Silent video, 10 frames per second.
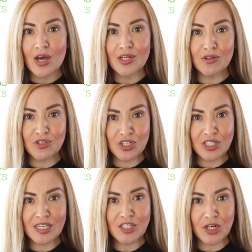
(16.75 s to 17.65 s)
New
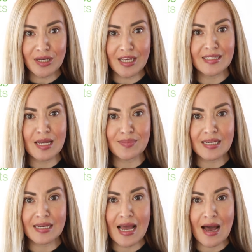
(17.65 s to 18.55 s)
Jersey is currently
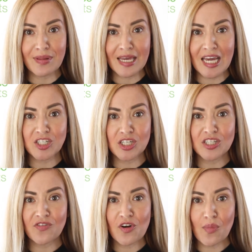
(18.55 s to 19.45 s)
accepting
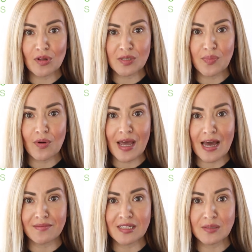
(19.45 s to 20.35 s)
applications for multiple
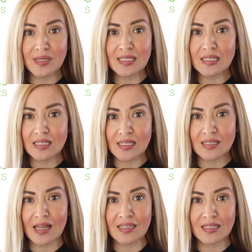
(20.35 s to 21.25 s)
cannabis
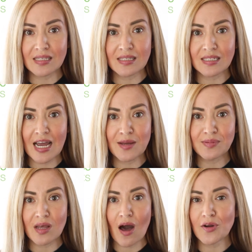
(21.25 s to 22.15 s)
businesses license
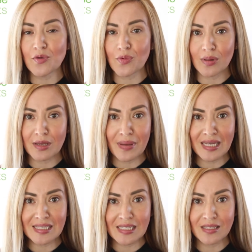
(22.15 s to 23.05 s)
types on a rolling
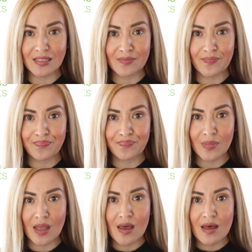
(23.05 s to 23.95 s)
basis.
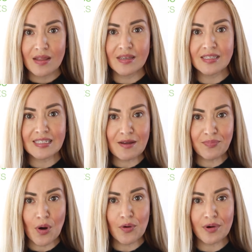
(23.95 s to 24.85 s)
The
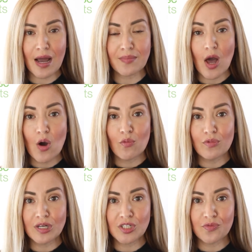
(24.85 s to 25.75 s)
state program,
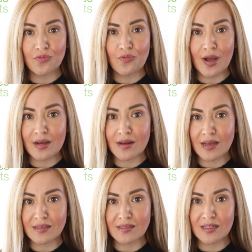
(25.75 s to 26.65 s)
which
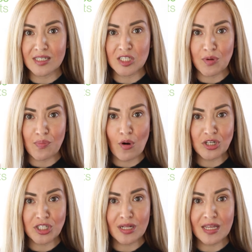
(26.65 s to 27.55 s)
recognizes the
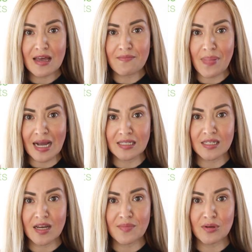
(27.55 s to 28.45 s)
disproportionately
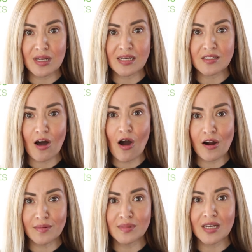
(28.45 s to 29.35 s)
impacted communities
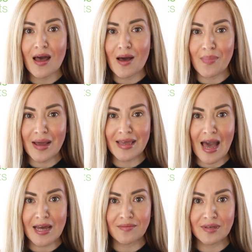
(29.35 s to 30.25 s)
harmed by
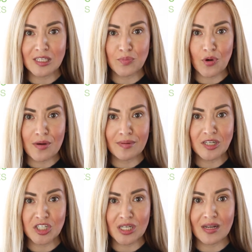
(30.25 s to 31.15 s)
cannabis
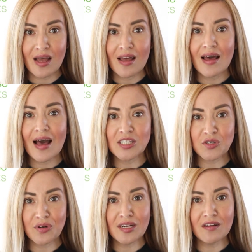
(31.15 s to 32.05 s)
prohibition, has
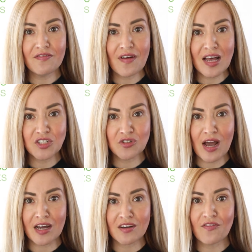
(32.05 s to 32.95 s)
created a fast
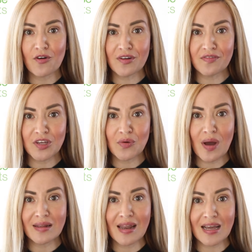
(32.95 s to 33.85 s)
track for review
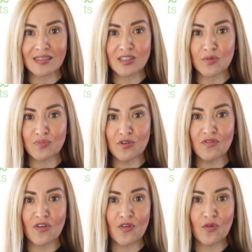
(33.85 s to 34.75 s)
and license
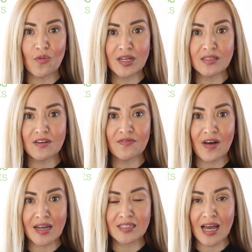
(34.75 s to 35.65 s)
approval for what is
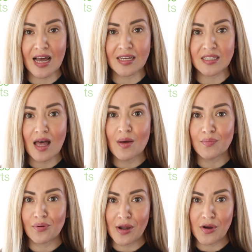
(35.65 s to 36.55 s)
defined as
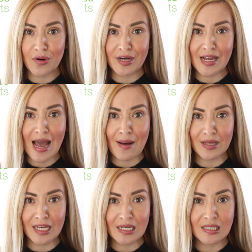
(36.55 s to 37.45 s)
priority
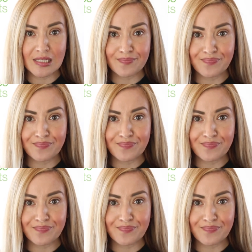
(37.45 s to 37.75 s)
applicants.